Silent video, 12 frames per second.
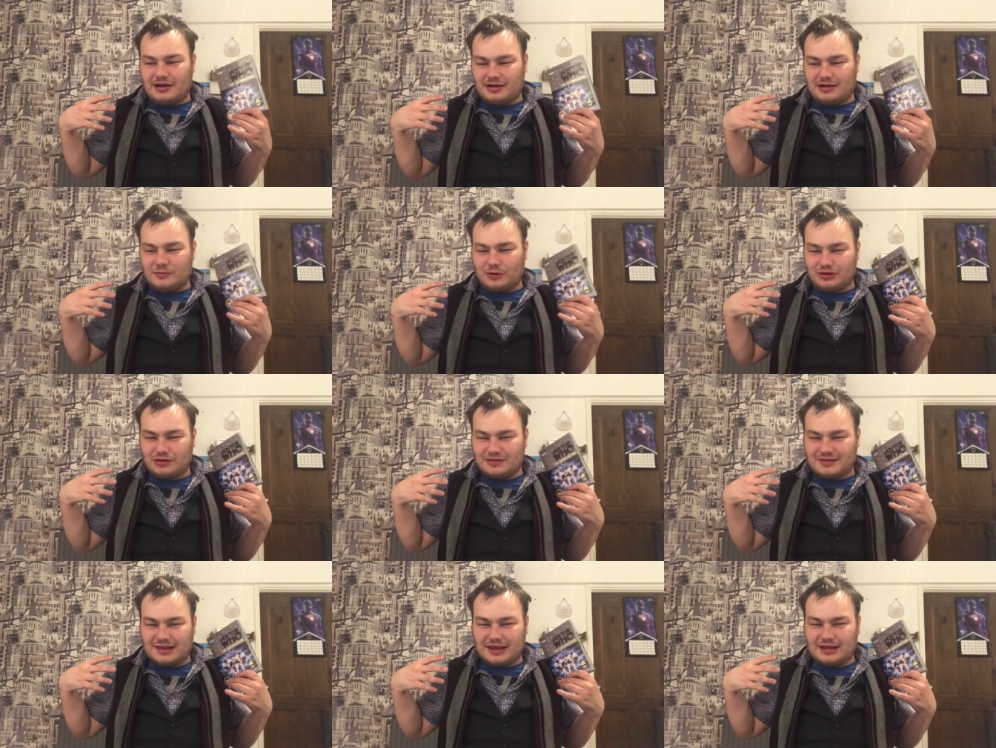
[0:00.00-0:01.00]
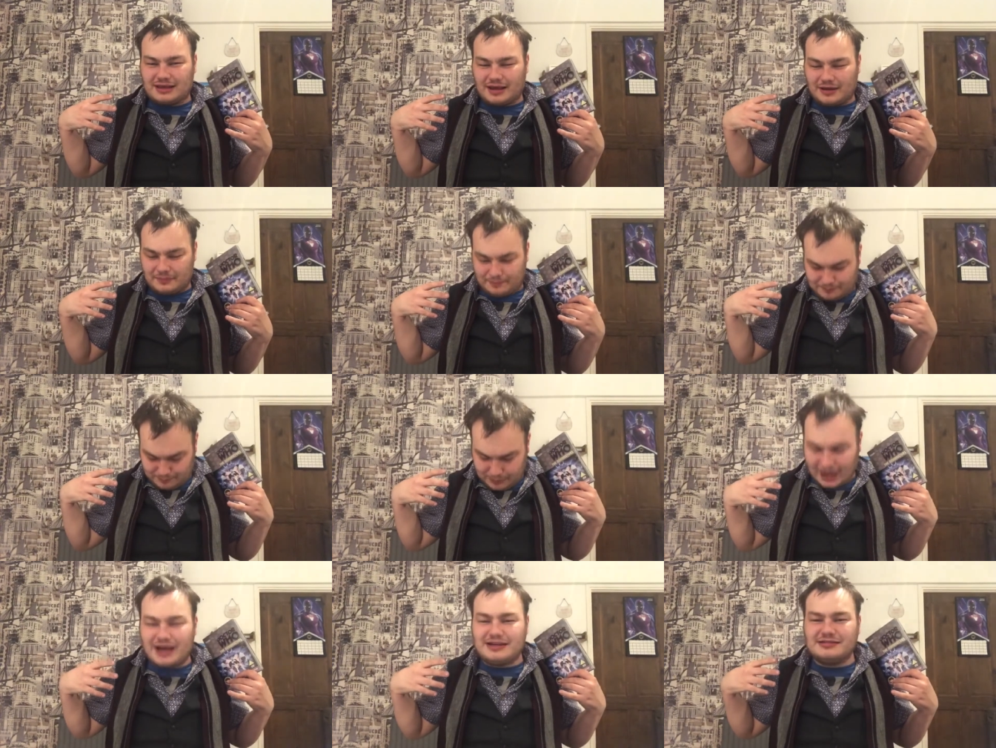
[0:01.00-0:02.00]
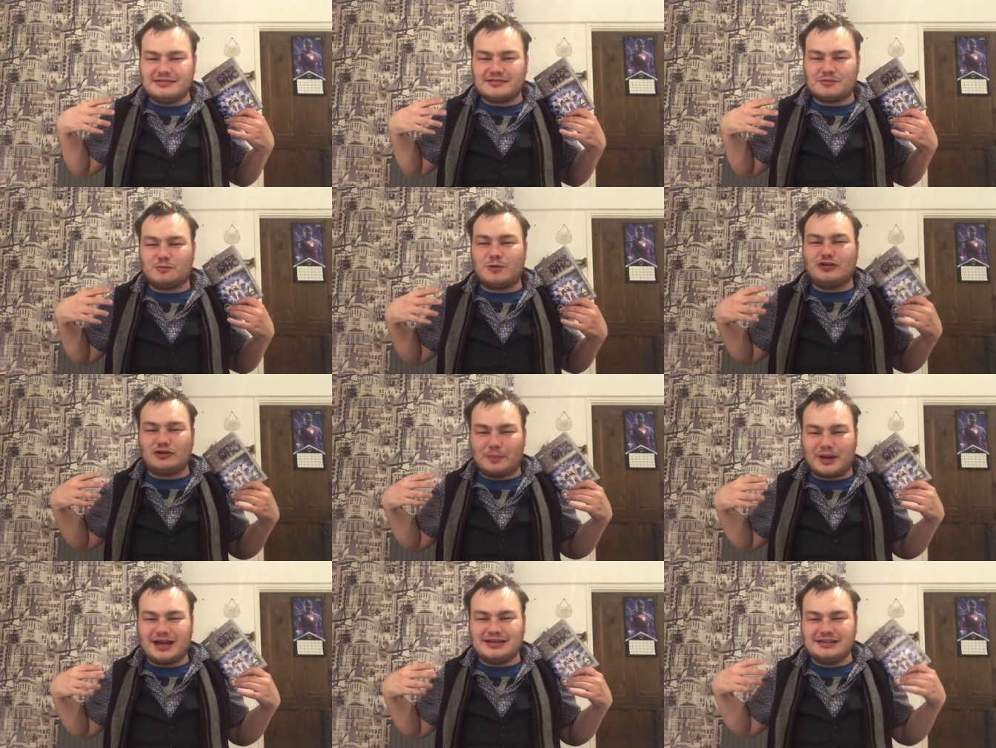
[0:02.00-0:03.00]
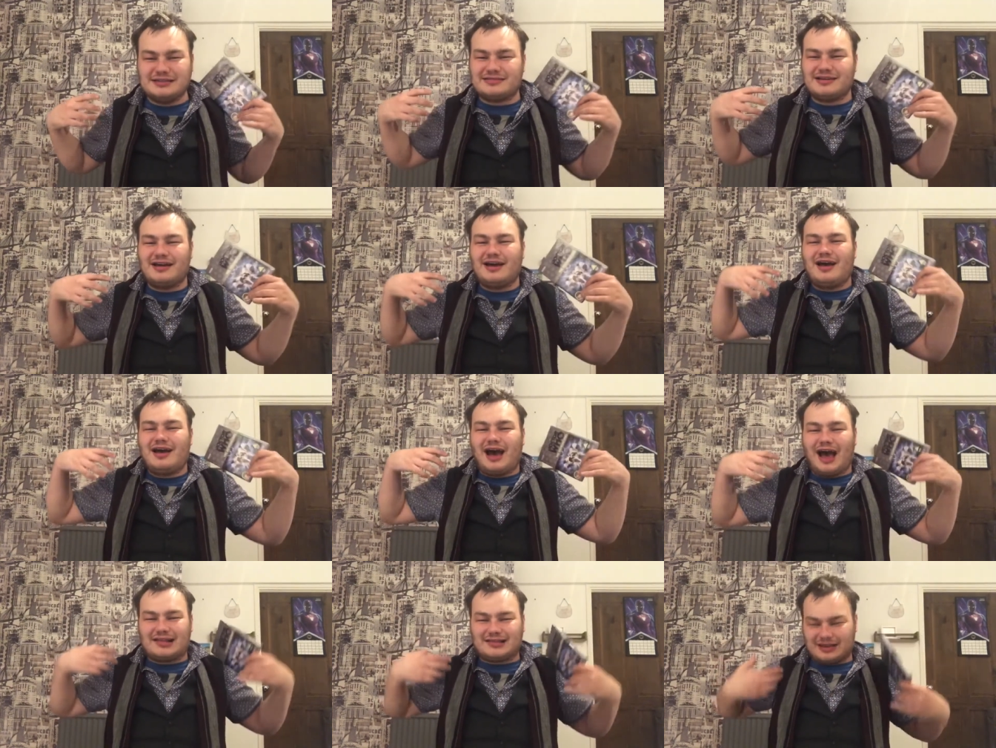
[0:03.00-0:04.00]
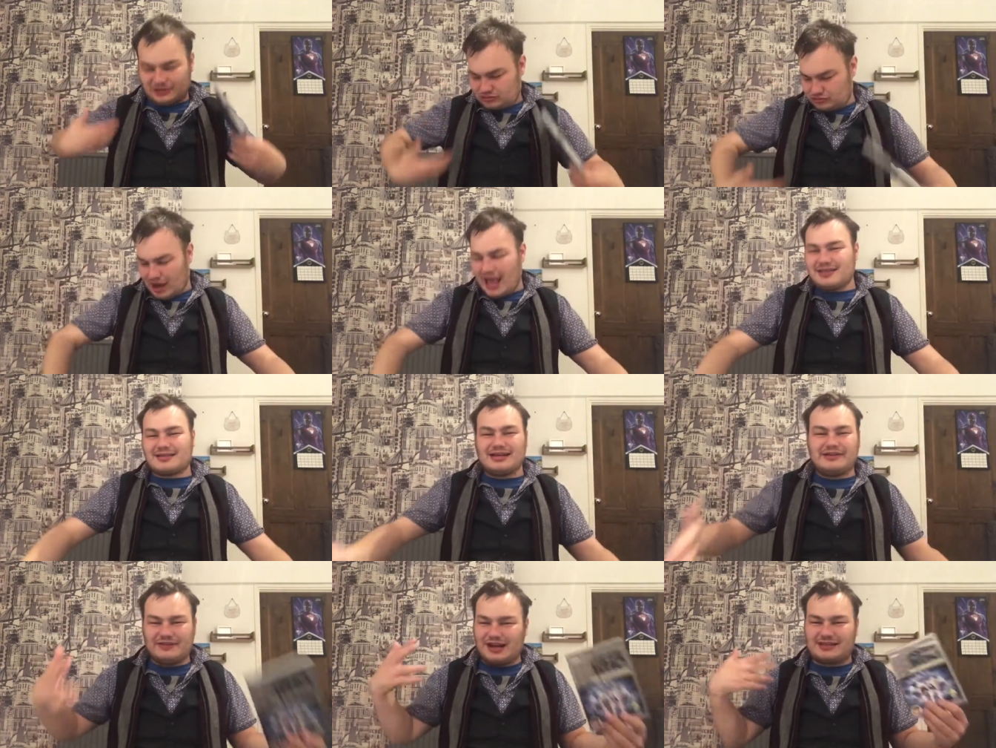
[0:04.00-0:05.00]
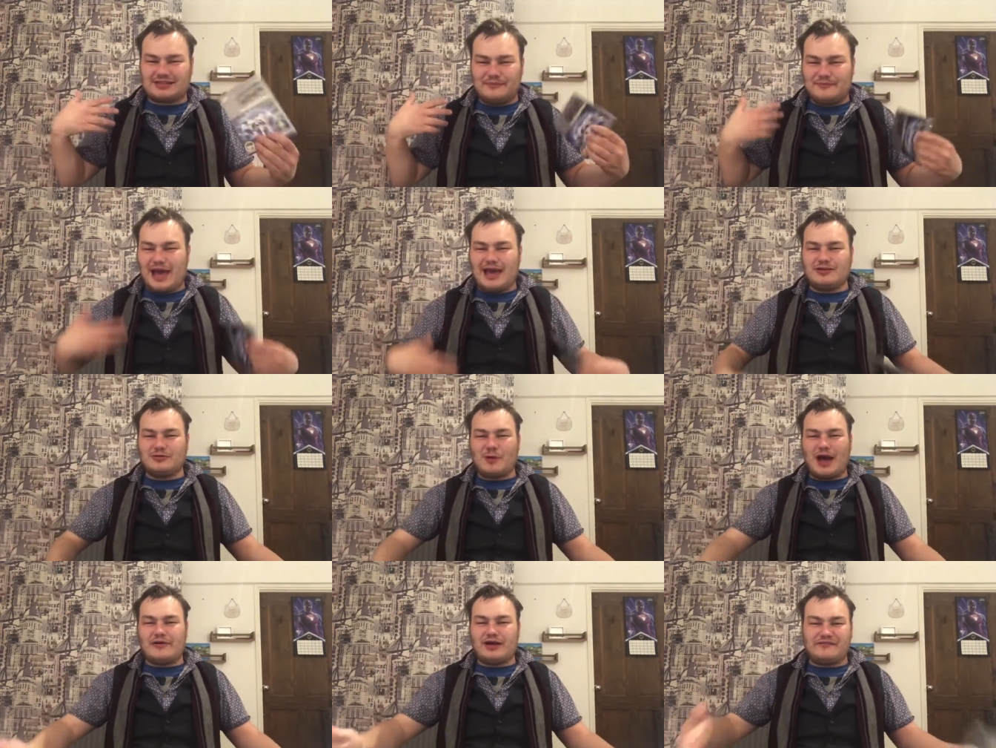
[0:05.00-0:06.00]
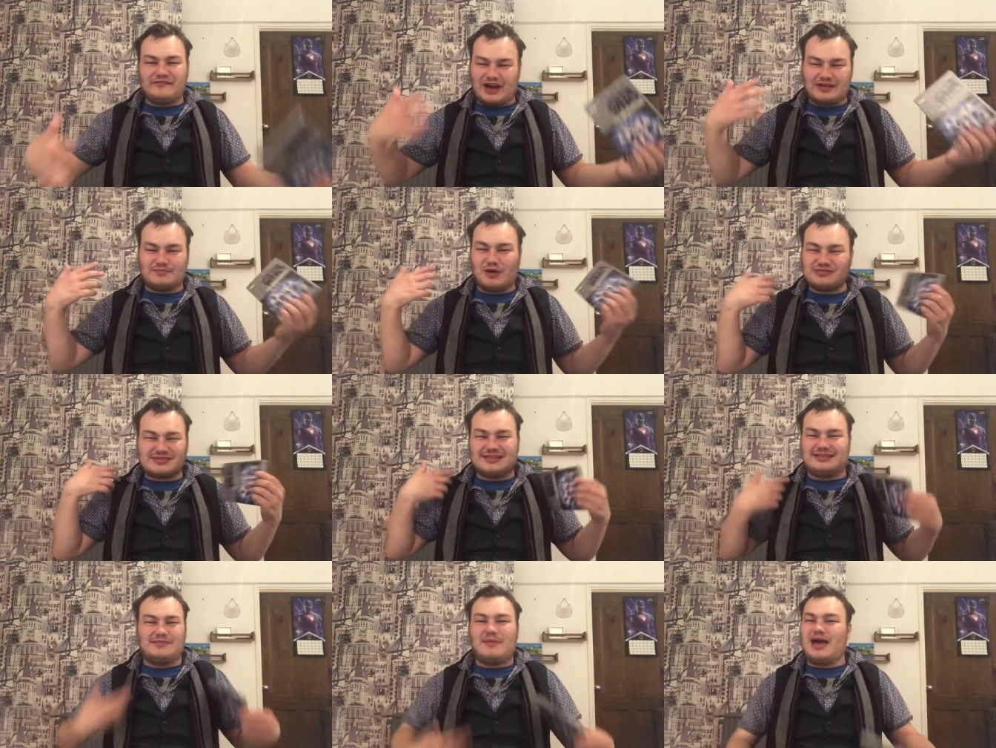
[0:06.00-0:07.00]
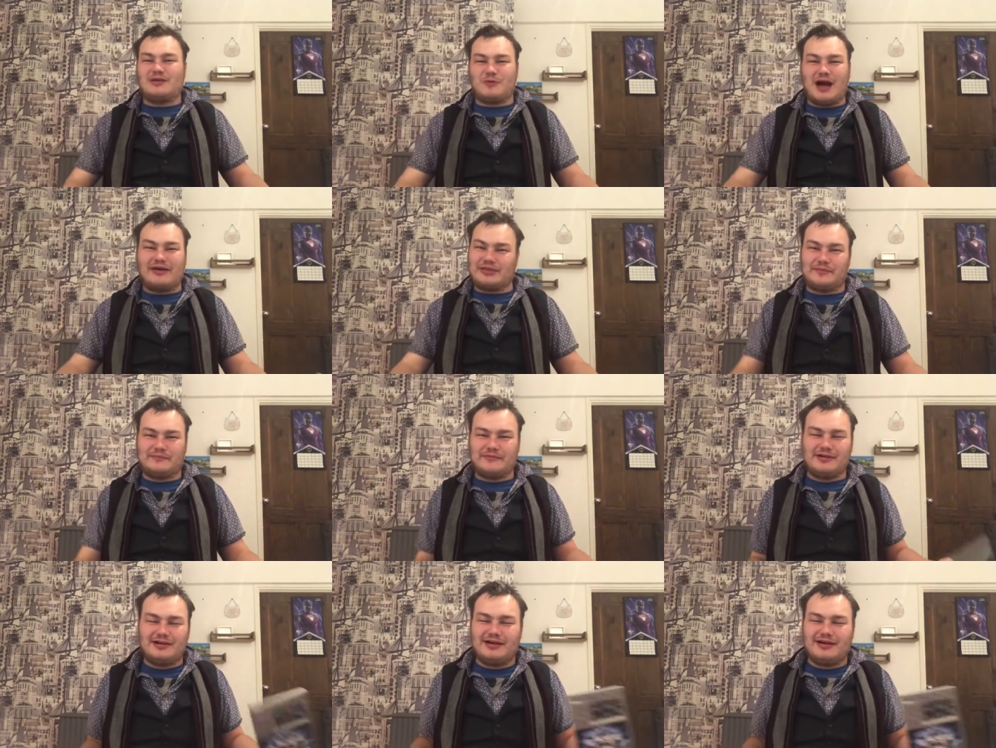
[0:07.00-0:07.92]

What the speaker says: what looks like window blinds, as like a dress, and even like the men wear it. In fact, mostly the men wear them,